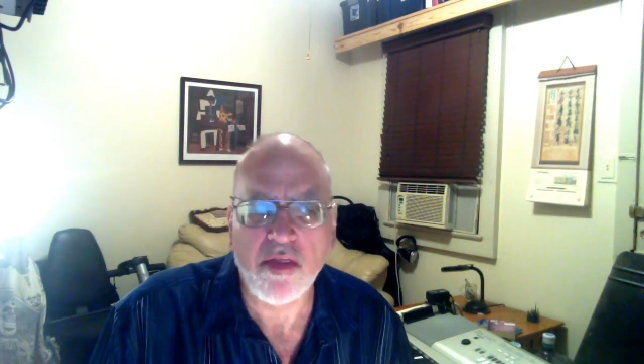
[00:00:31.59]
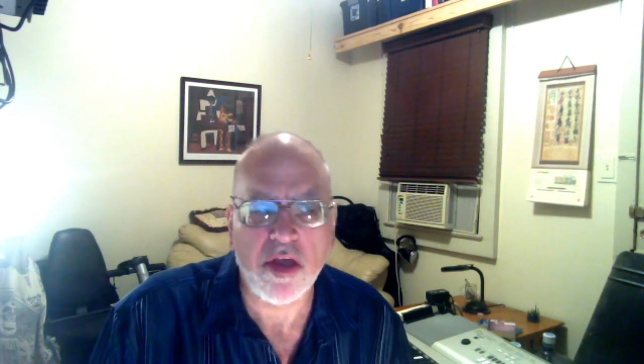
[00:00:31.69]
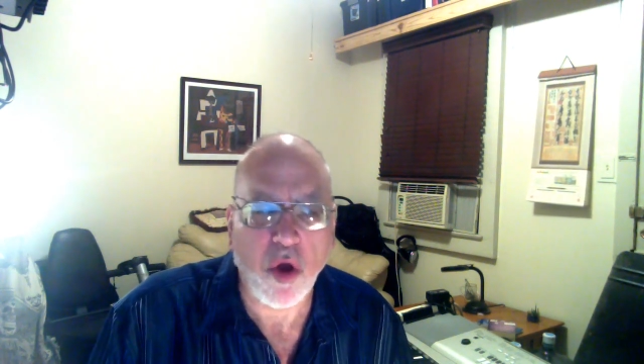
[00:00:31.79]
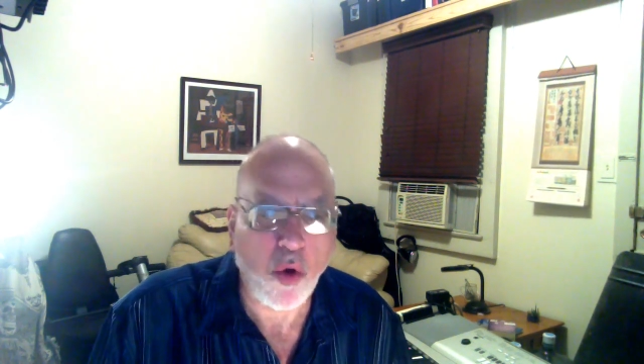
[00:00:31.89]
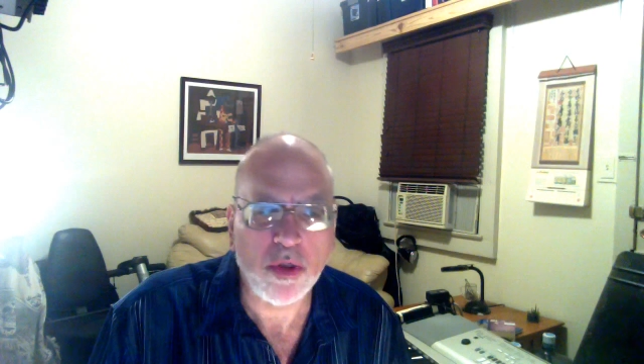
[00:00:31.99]

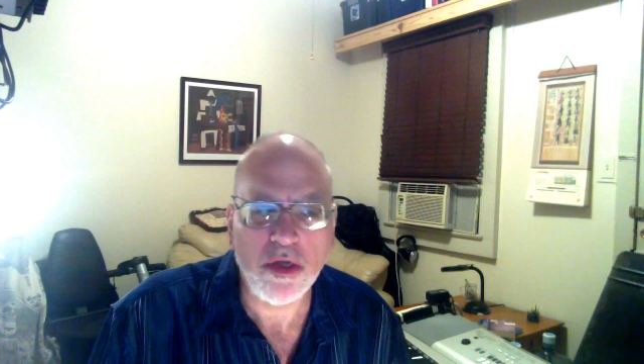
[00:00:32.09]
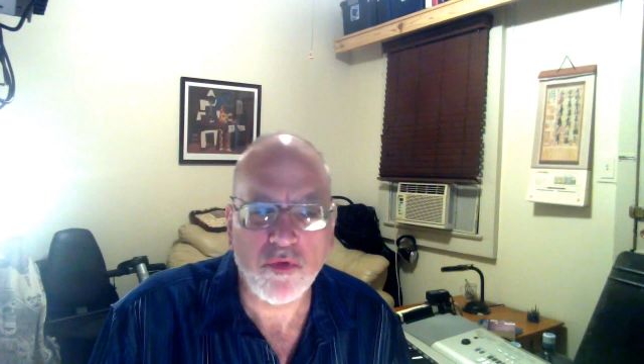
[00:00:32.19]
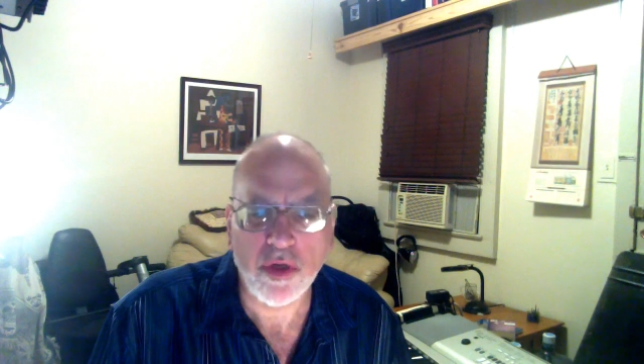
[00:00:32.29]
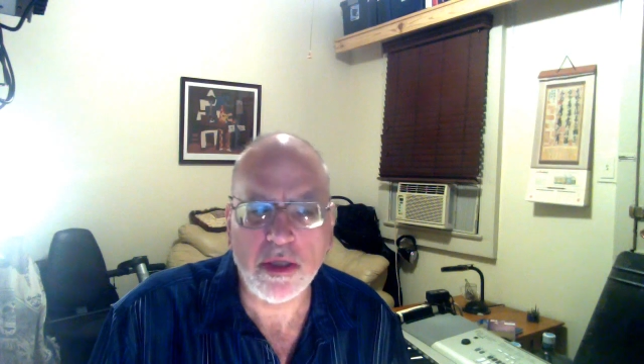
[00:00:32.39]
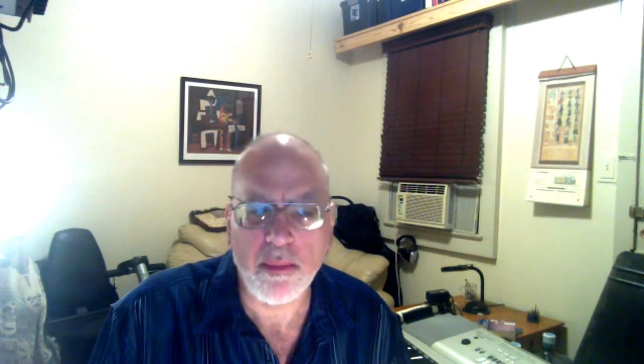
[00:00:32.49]
the only
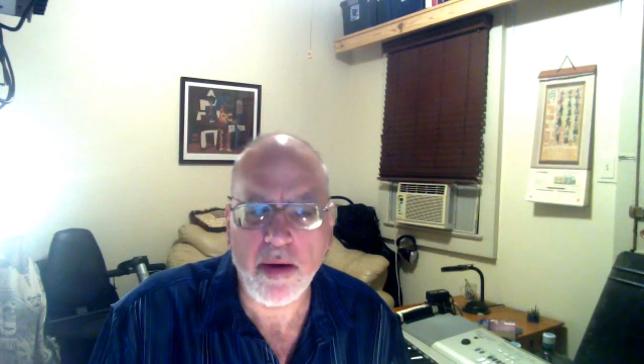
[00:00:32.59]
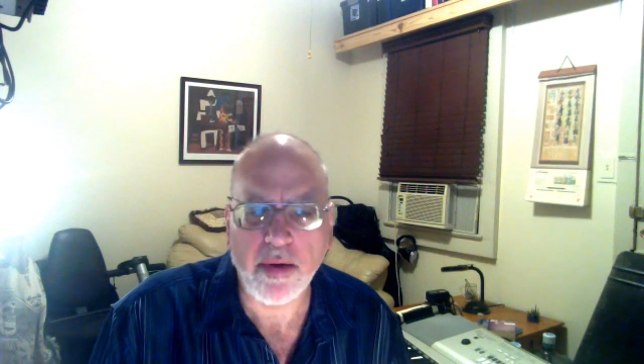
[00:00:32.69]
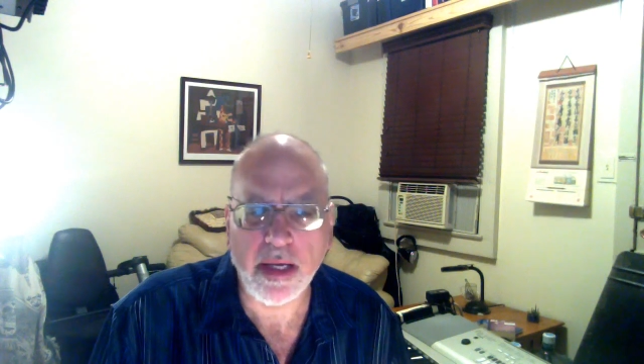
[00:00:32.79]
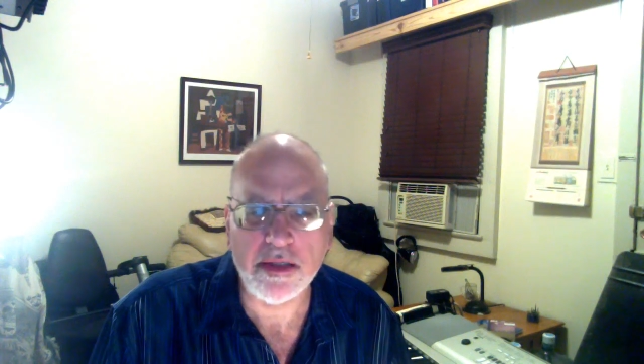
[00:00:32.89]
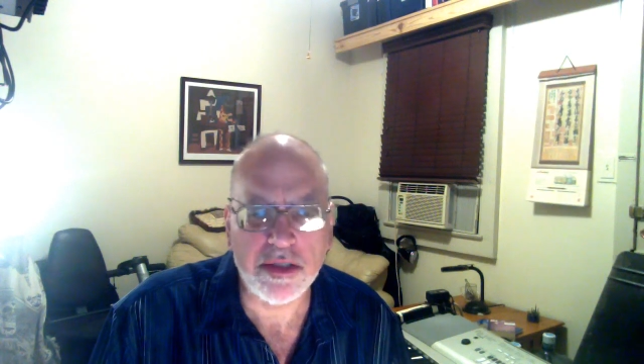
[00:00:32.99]
real
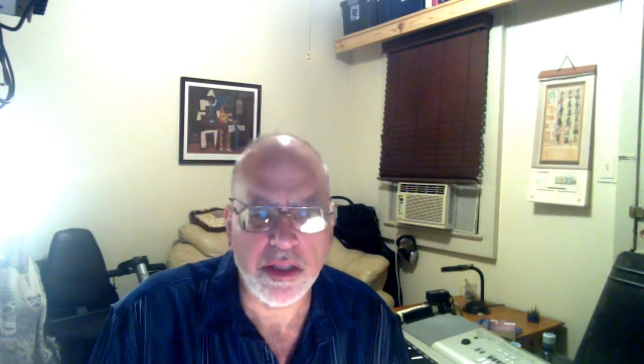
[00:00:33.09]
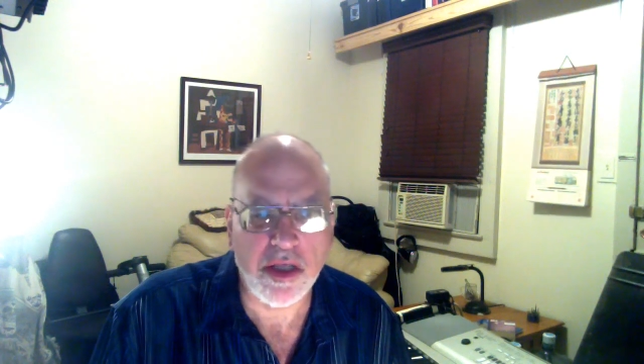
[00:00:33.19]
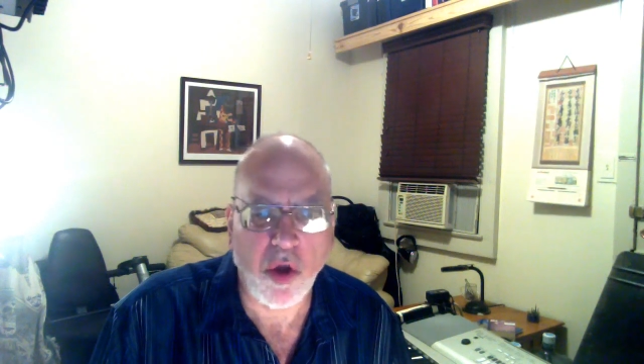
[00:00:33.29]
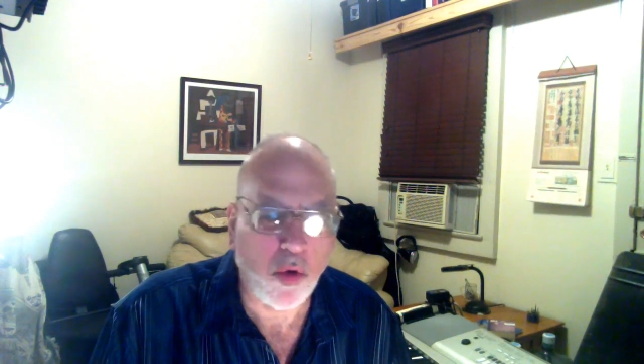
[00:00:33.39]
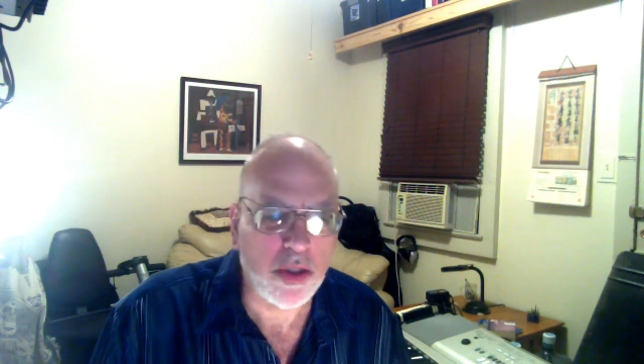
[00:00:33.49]
Americans and
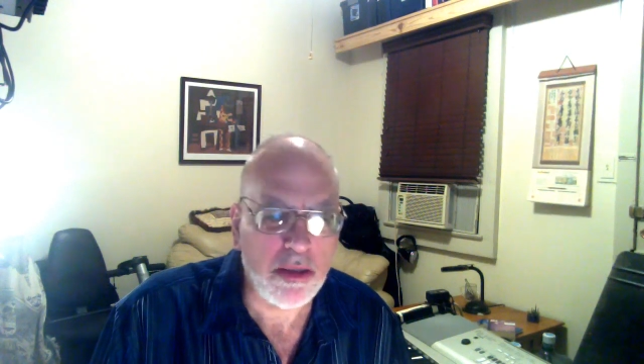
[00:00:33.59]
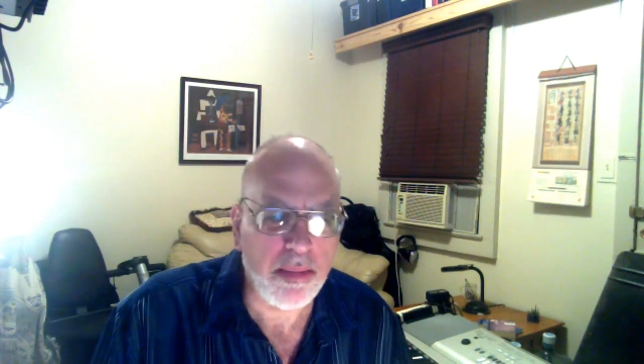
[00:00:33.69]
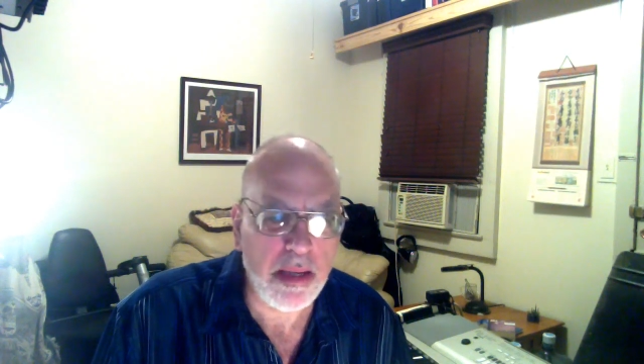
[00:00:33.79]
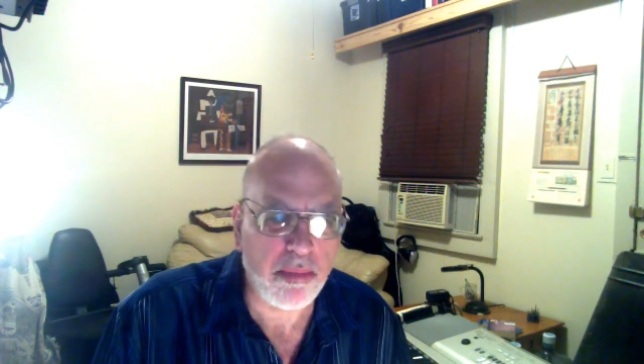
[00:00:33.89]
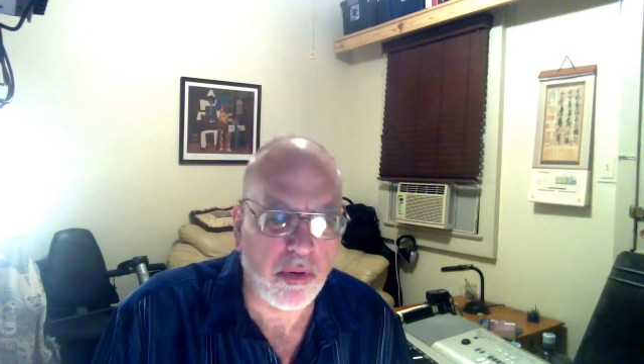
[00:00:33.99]
the only
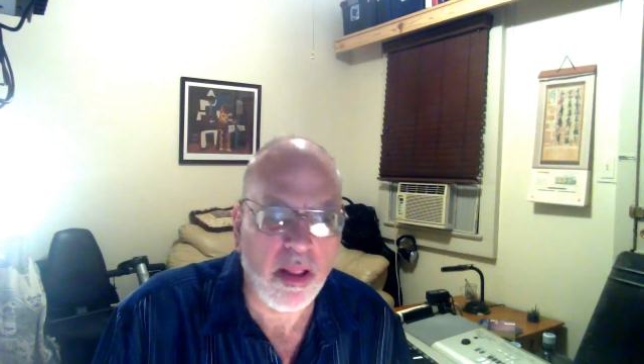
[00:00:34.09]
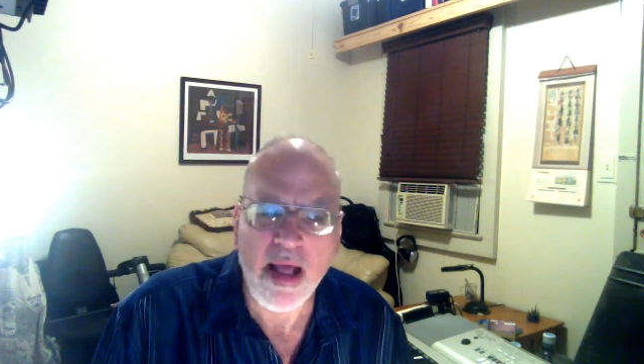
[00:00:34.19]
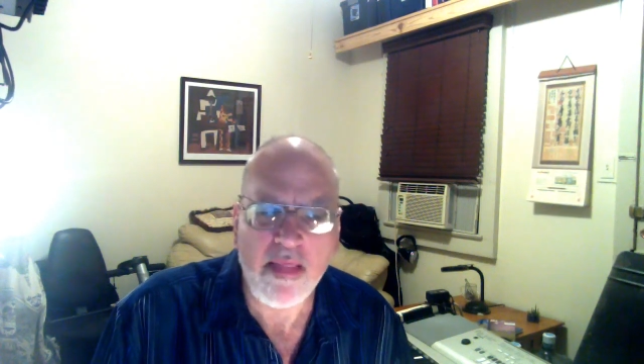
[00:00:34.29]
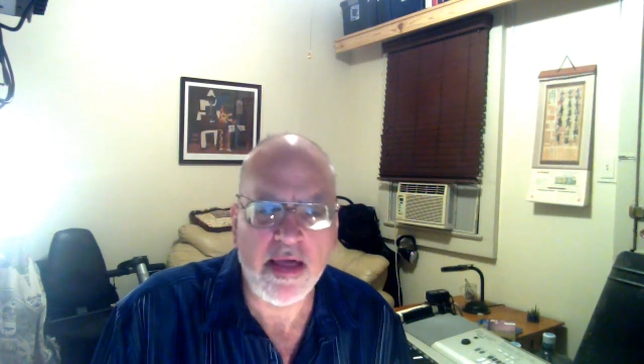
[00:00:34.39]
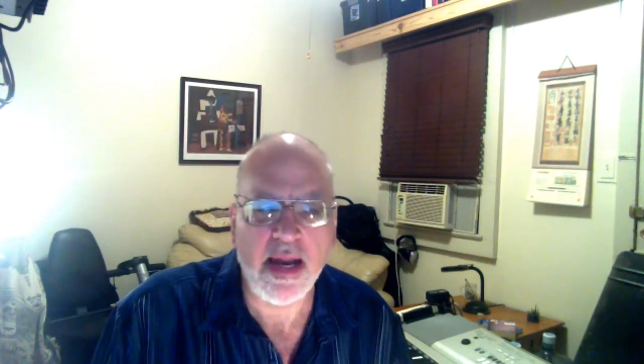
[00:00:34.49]
people
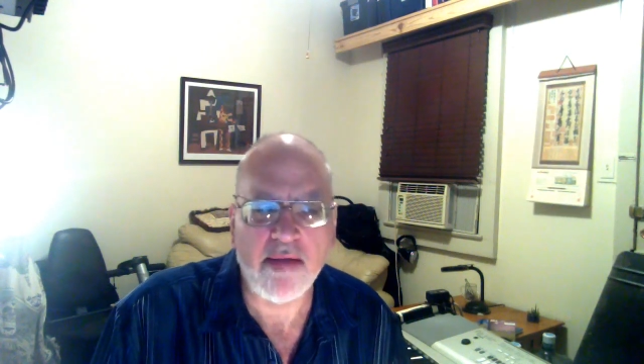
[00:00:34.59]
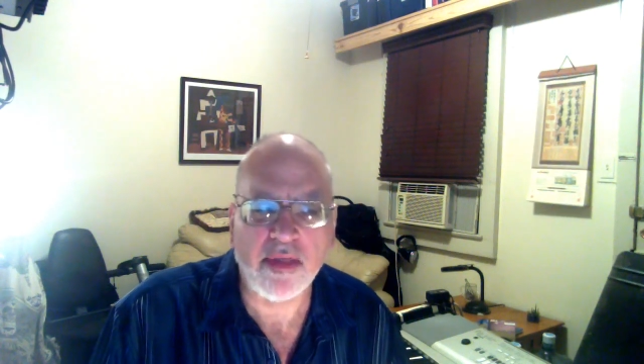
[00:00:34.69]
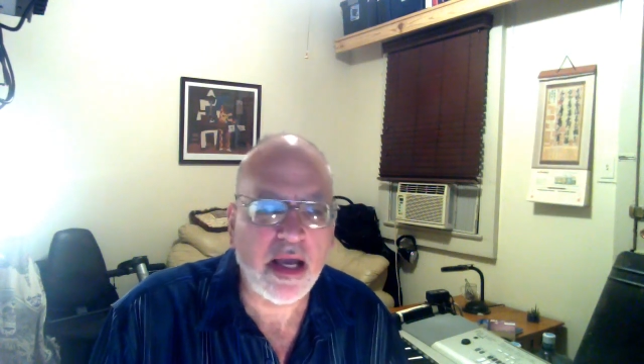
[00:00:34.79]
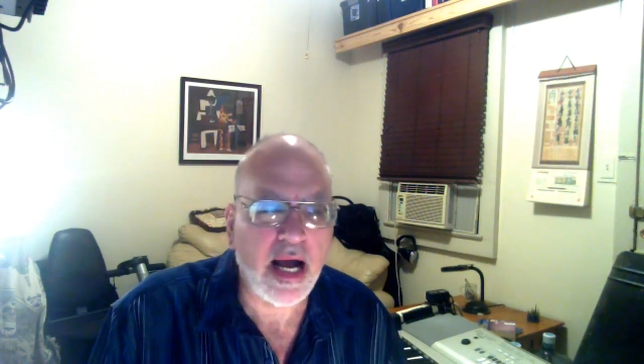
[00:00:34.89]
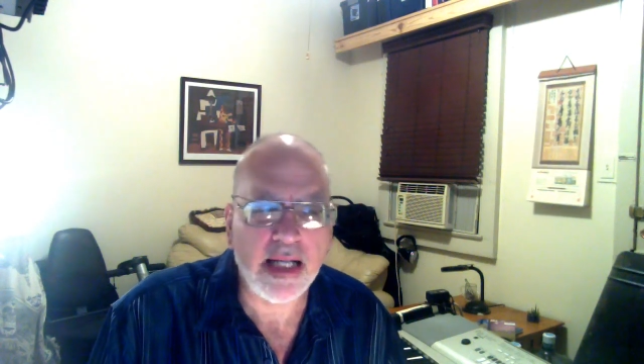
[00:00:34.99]
that have
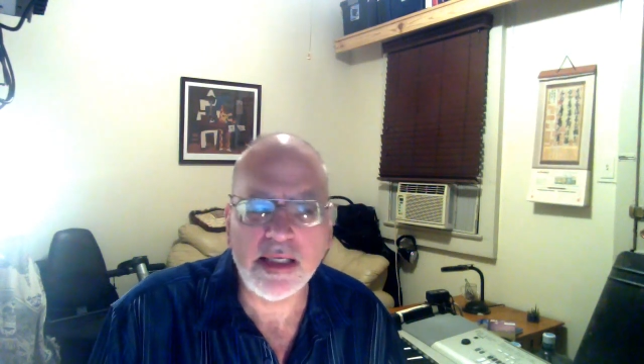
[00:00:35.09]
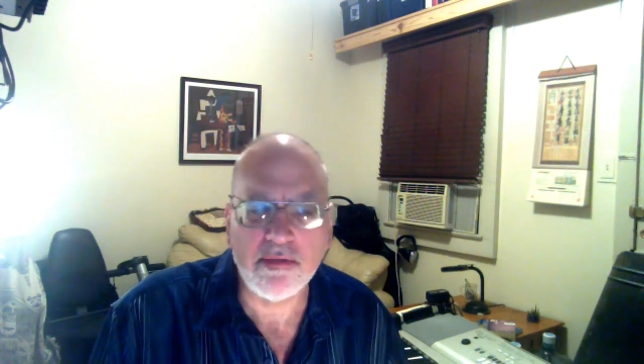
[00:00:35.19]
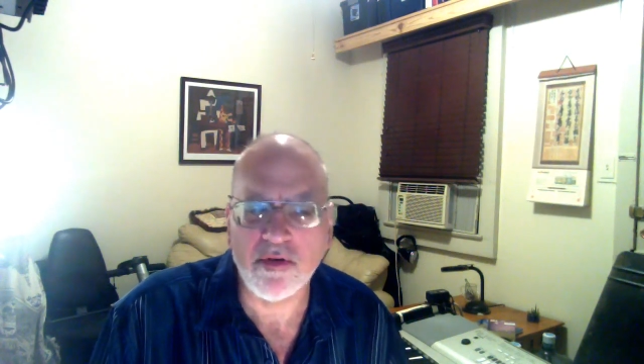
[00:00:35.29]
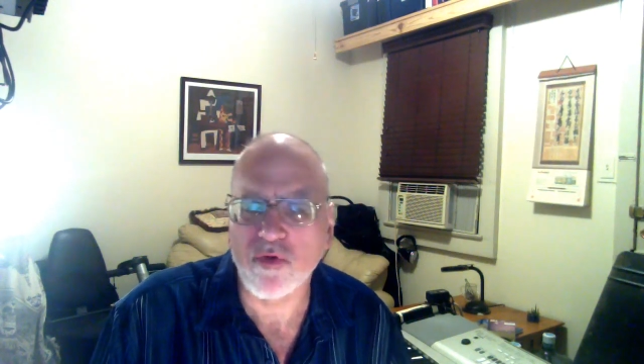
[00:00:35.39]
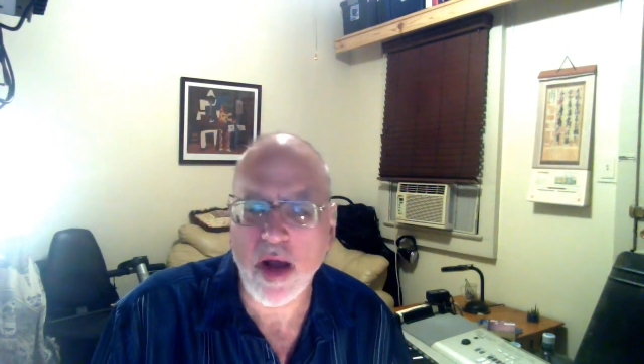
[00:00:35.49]
the
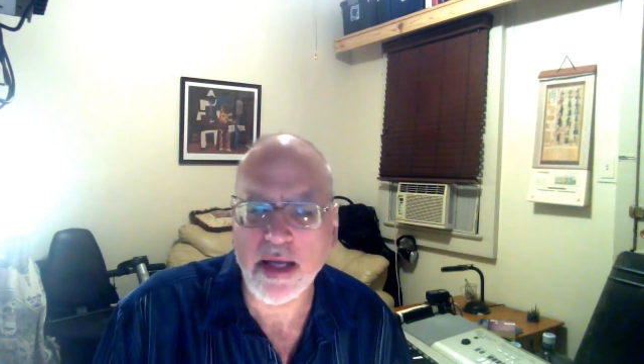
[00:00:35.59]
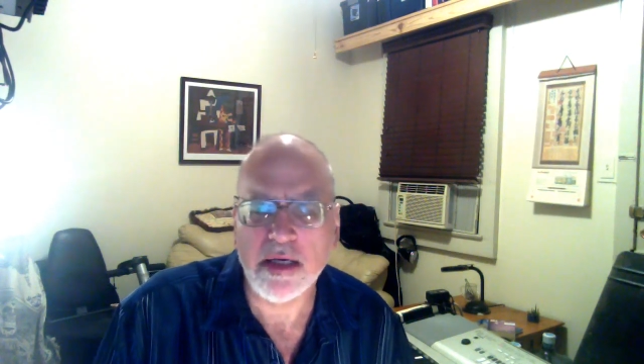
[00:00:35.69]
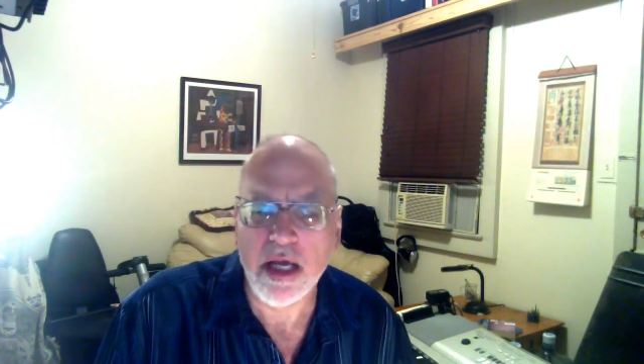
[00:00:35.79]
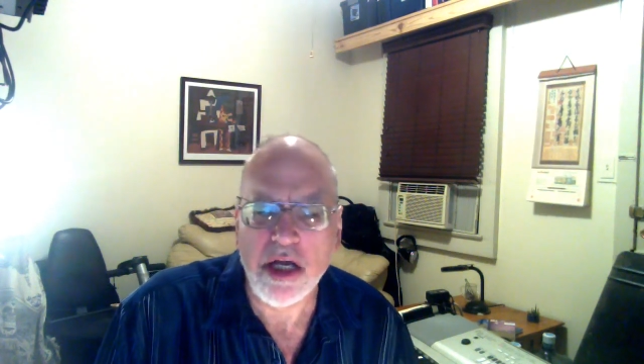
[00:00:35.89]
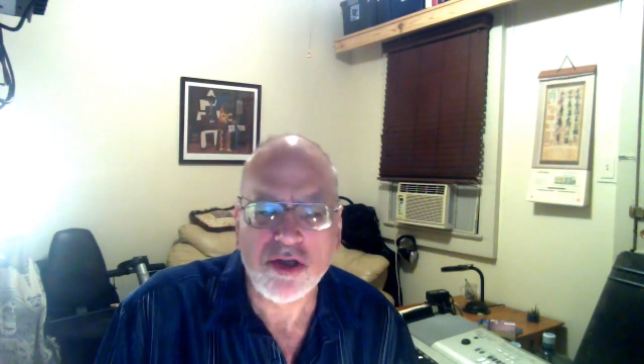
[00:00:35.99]
God-given right